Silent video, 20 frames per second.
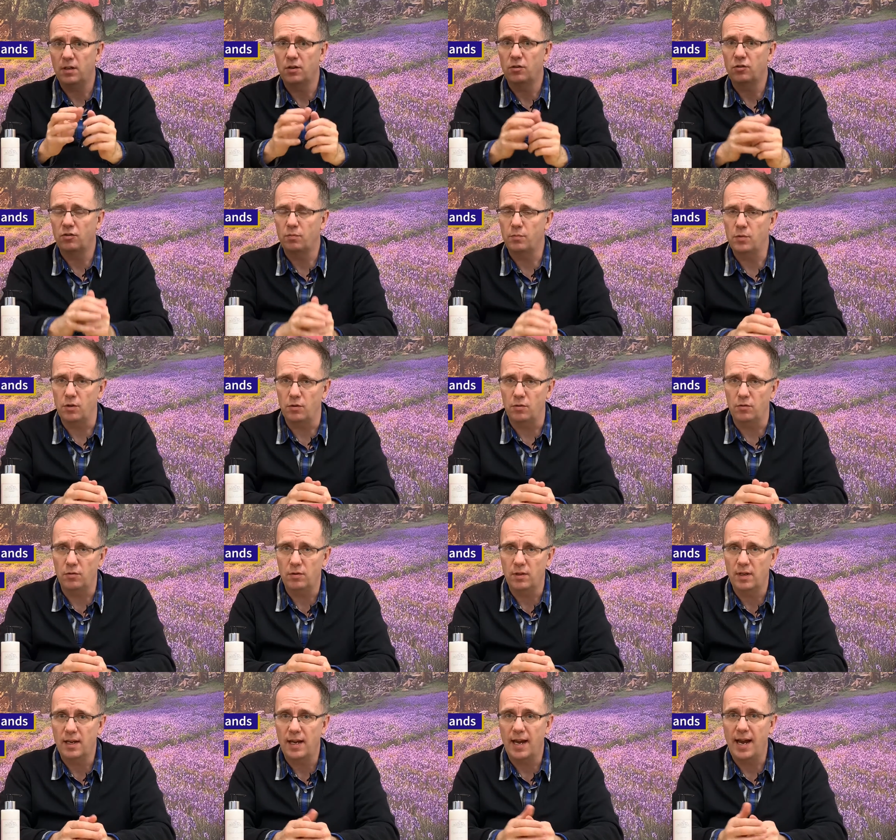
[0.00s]

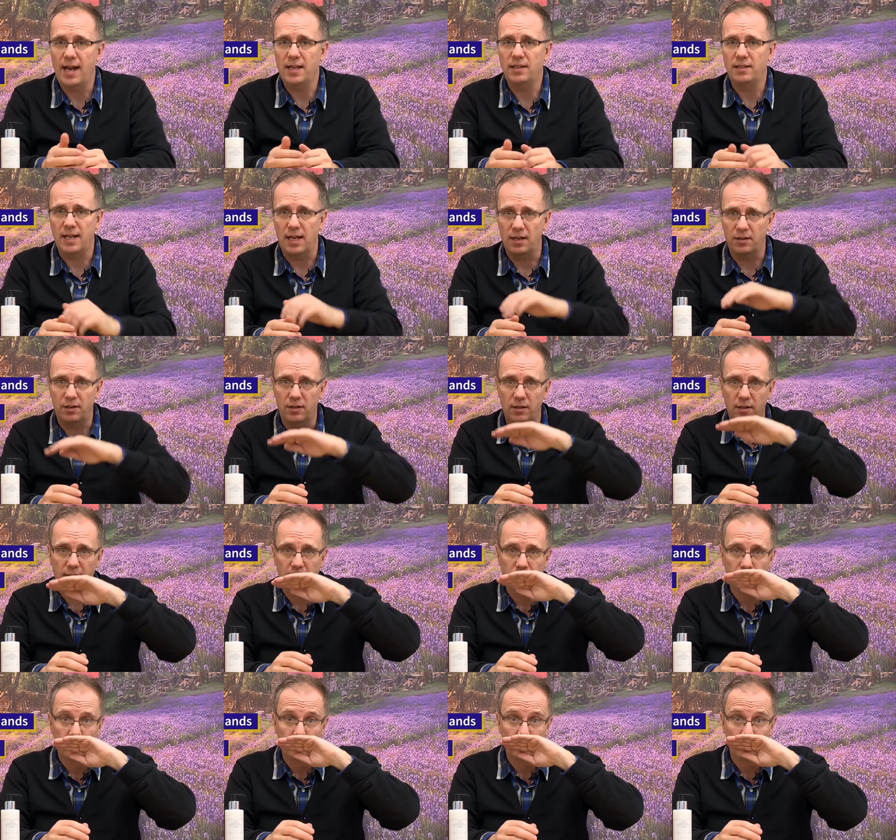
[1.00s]
smooth and
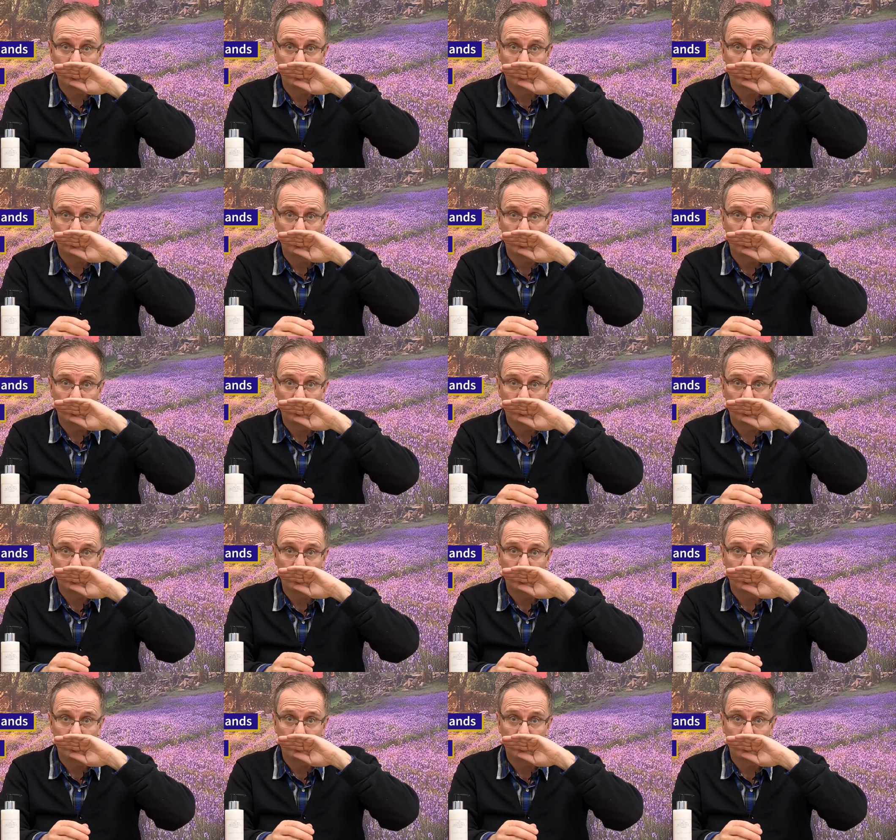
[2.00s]
delicately